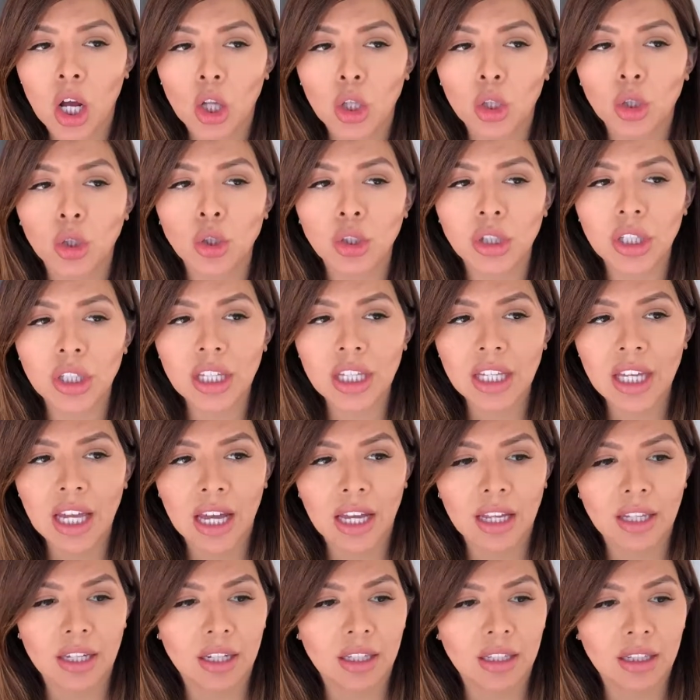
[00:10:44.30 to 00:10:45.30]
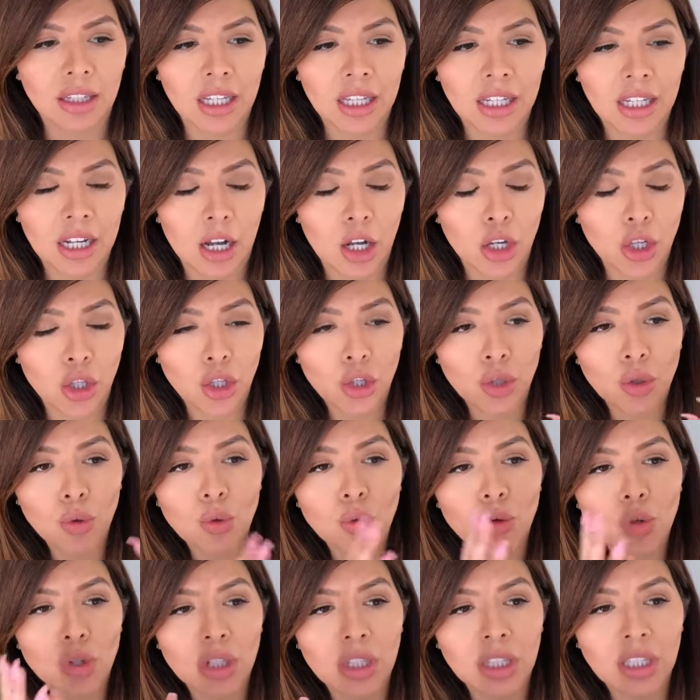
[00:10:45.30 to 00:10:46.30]
looking at like a
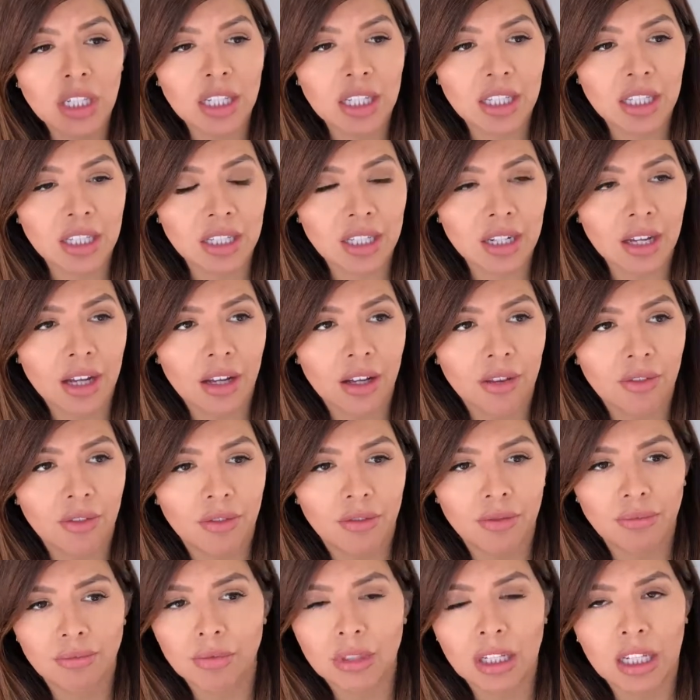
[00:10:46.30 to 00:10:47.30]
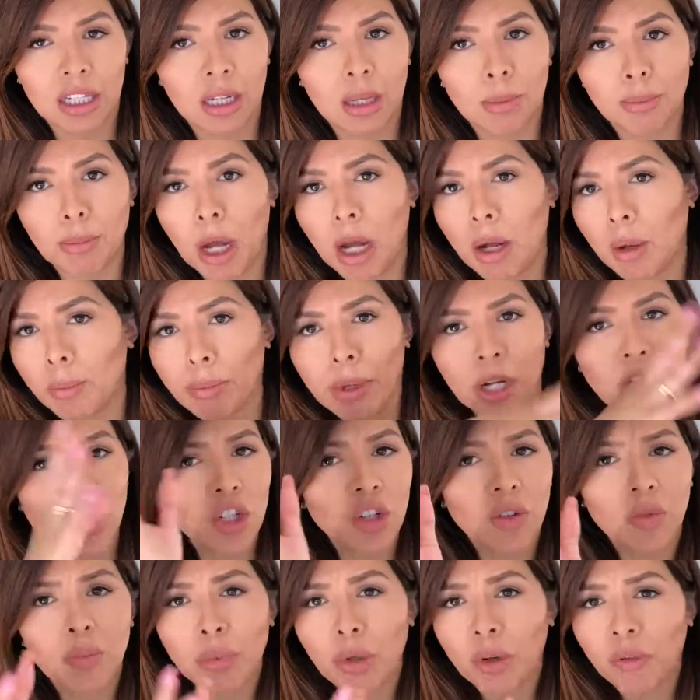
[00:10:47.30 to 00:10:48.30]
huge list of like a bunch
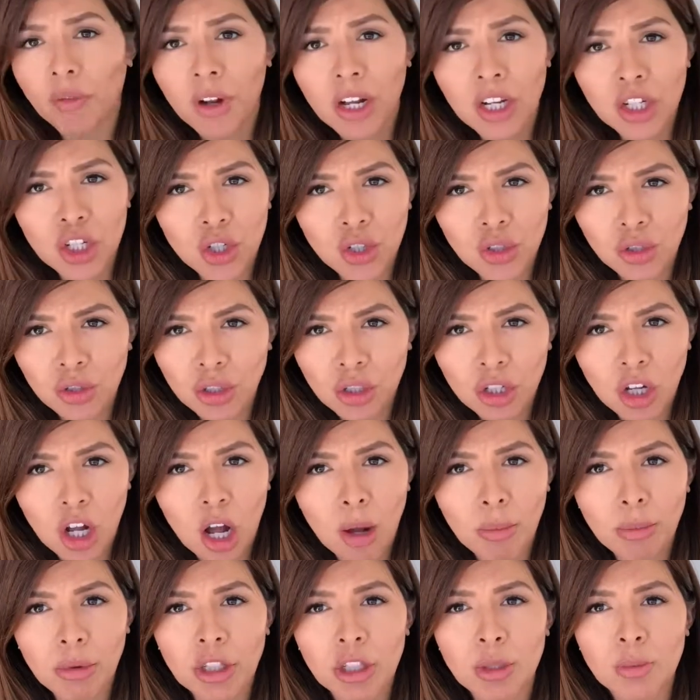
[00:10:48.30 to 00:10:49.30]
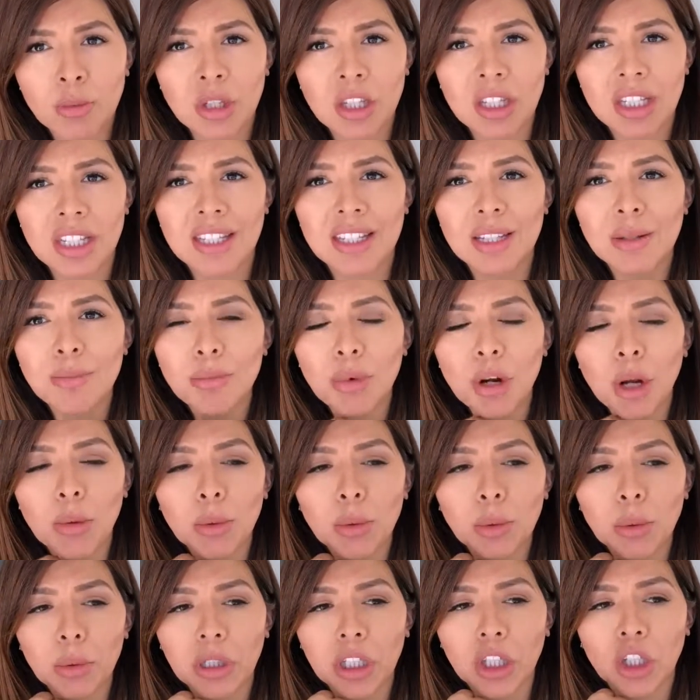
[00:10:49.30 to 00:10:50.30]
of professional accomplishments isn't
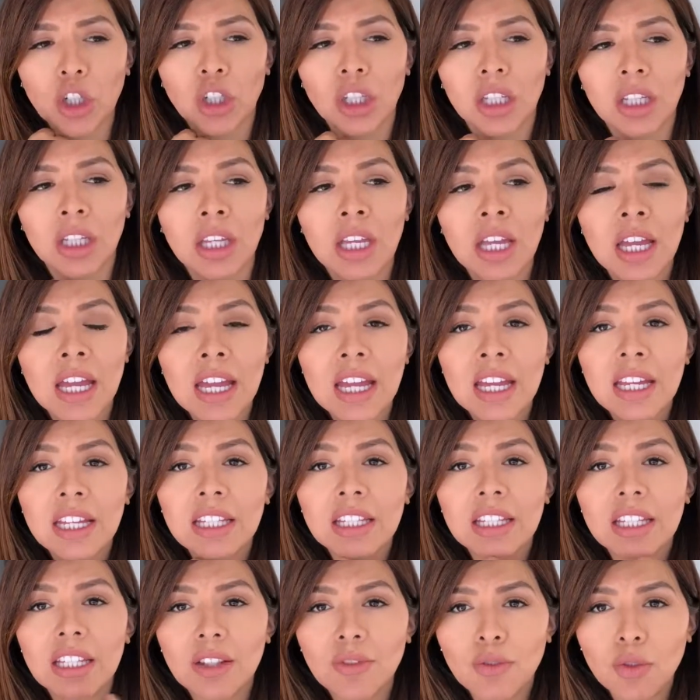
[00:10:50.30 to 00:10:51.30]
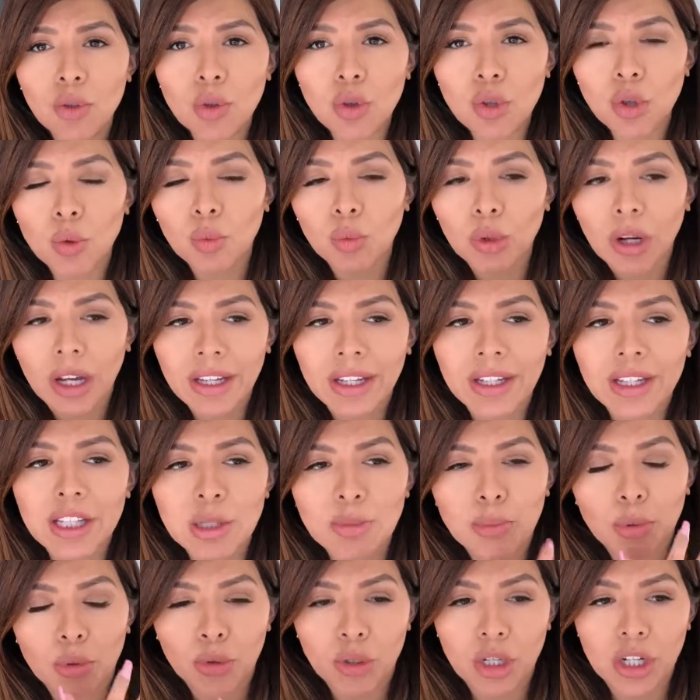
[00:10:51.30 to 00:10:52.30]
probably going to give you the right
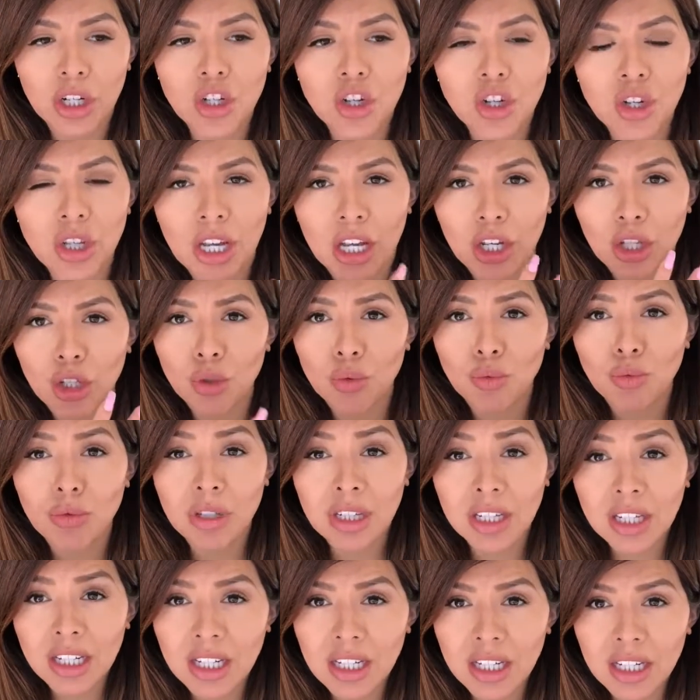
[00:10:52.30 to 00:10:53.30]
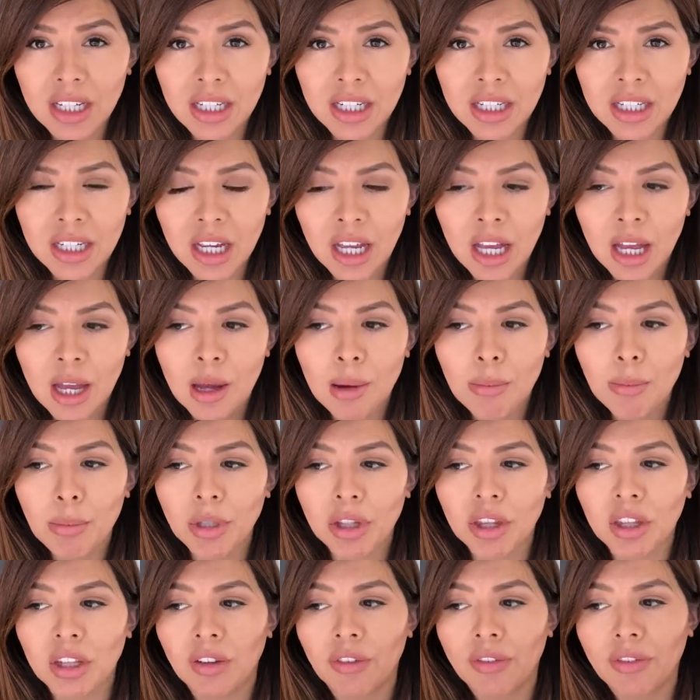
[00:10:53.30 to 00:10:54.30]
inspiration that you need.
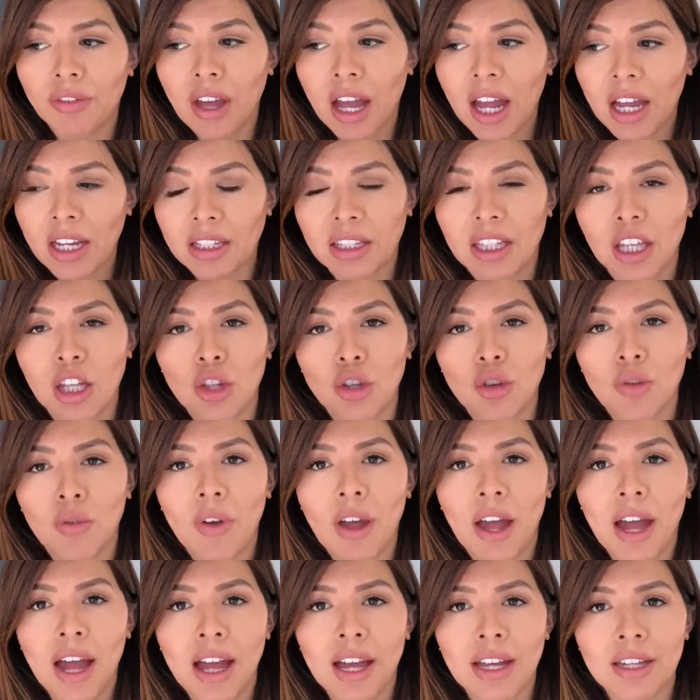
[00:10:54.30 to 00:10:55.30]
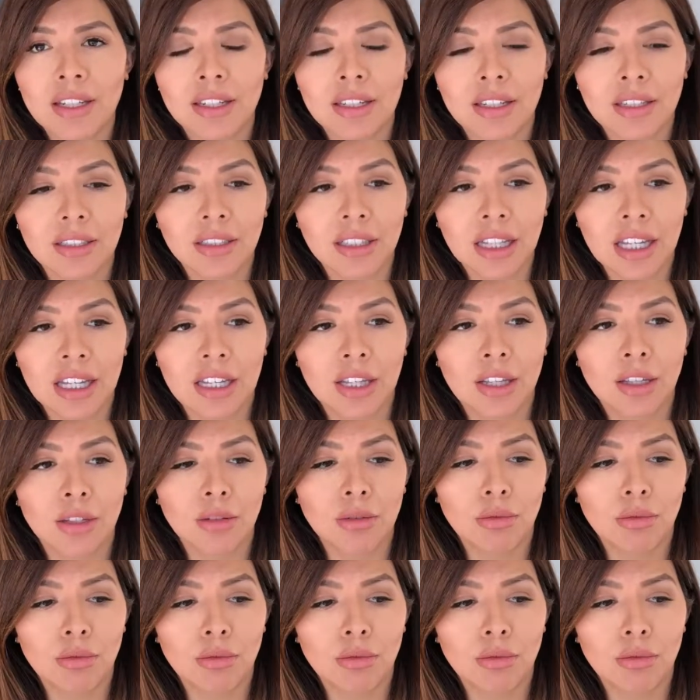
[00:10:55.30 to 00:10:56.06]
But the fact that you've had like